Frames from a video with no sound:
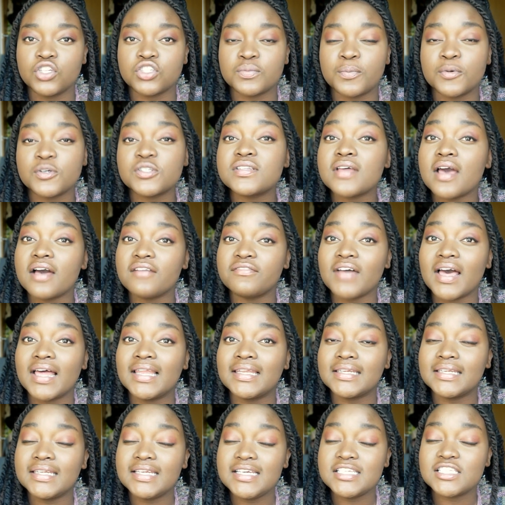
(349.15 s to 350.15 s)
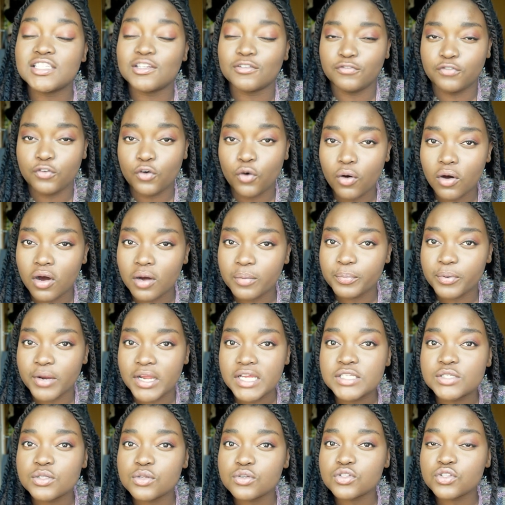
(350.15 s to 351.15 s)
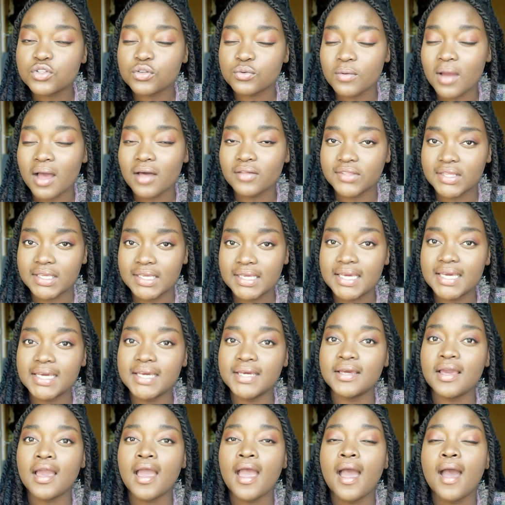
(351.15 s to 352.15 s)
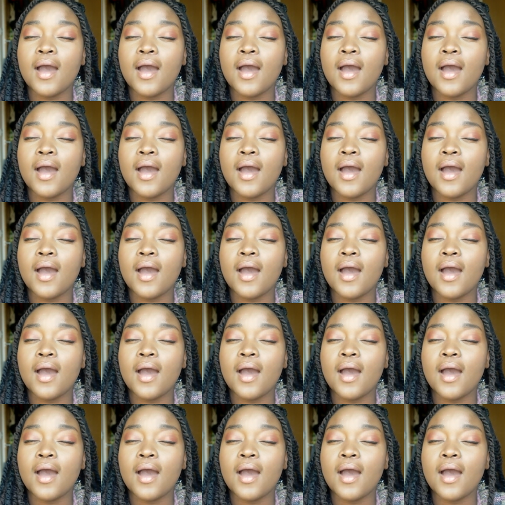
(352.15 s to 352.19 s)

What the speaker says: You're supposed to have at least 4 appraisals throughout the year,